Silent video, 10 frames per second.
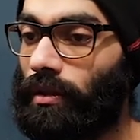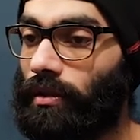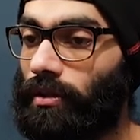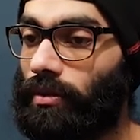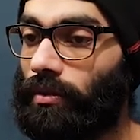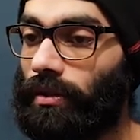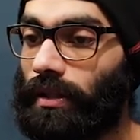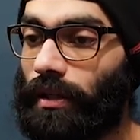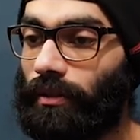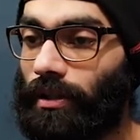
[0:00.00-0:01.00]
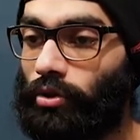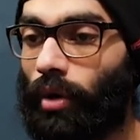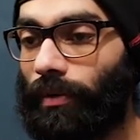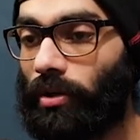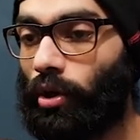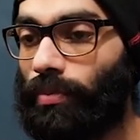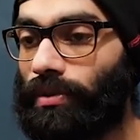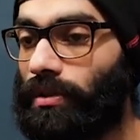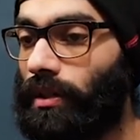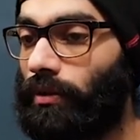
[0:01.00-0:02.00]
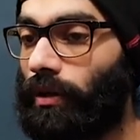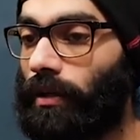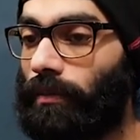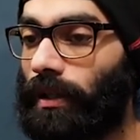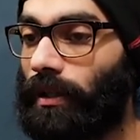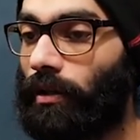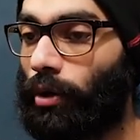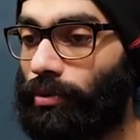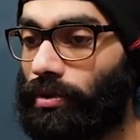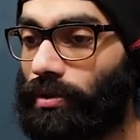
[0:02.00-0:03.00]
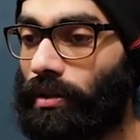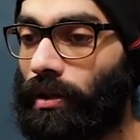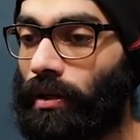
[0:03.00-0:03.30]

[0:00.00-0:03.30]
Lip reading: So inside you get geometry options and you get material options.